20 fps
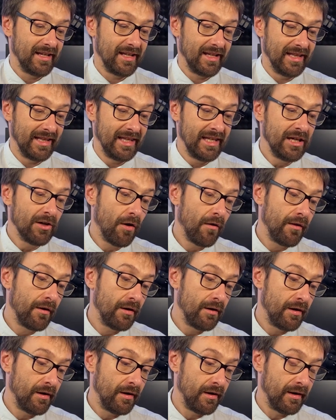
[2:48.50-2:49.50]
The
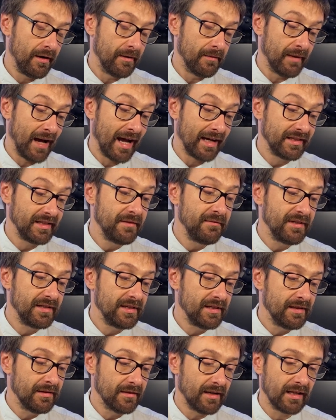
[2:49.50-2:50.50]
other
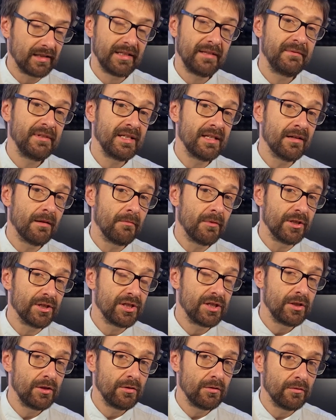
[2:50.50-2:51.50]
activity number
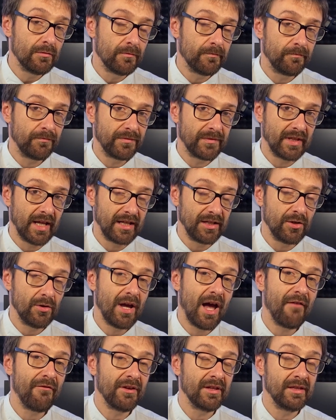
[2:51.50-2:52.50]
2 that you
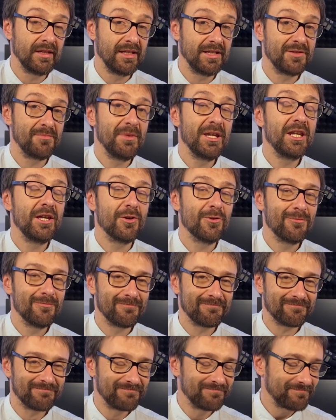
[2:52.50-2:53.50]
have in this video,
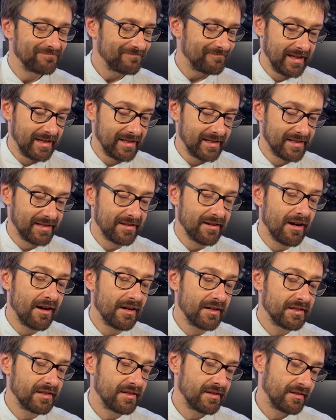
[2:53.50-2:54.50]

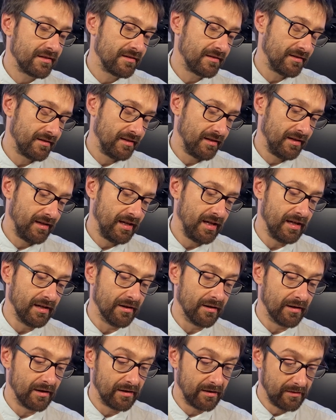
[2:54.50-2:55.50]
starts
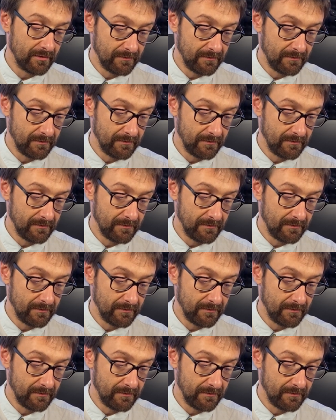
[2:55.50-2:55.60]
here.